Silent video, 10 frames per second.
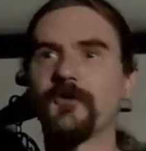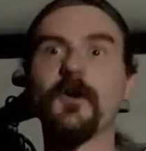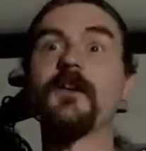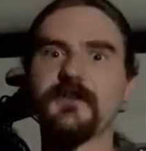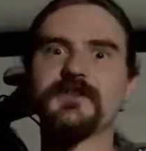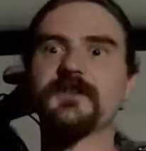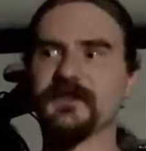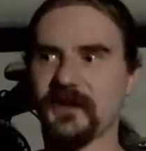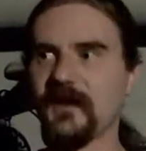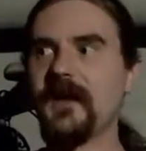So obviously it's
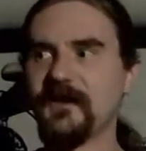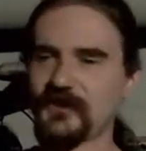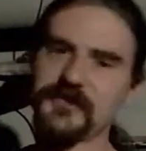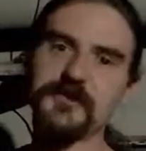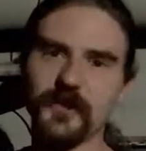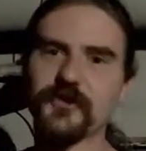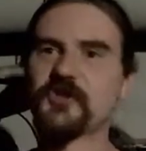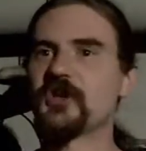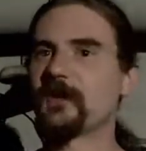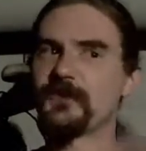like this is on the
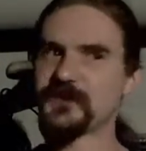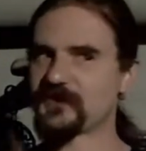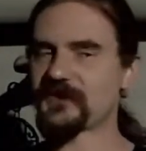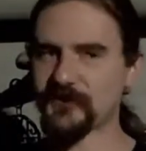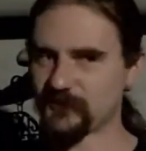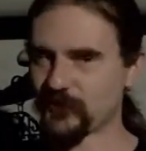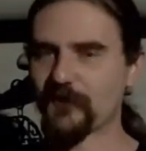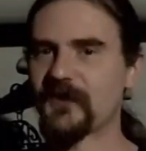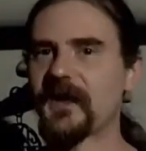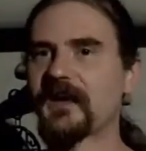ship, this is his
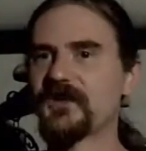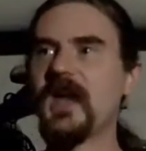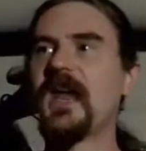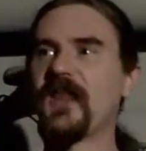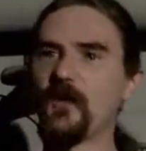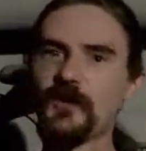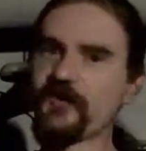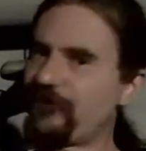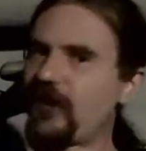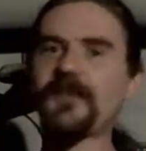trophy case, and then when you
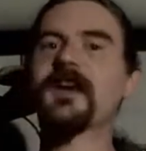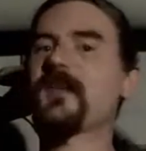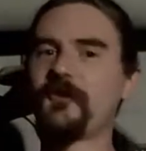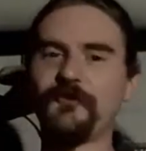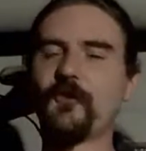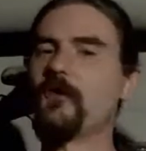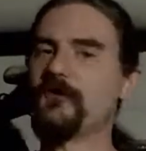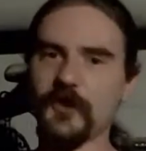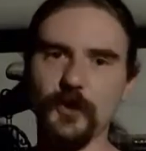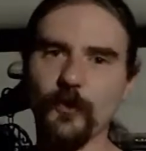finally got the full
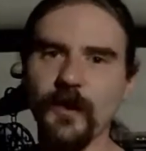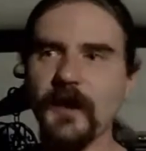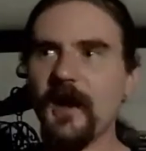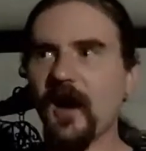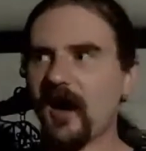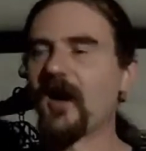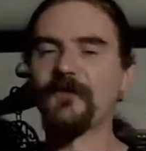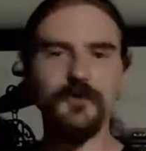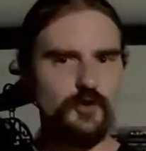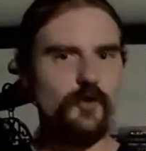view
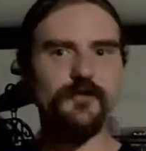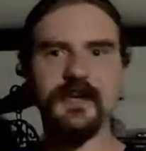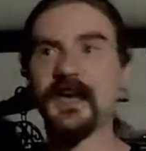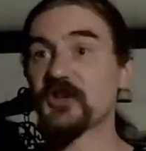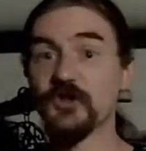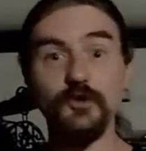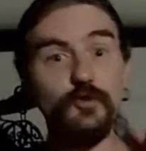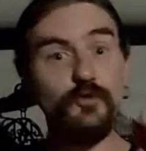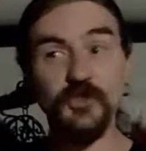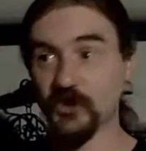of the trophy case,
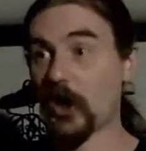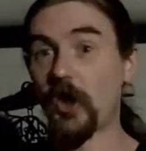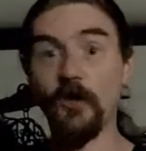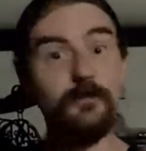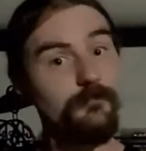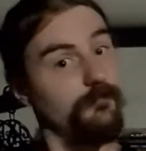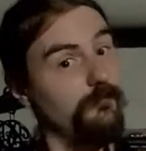you saw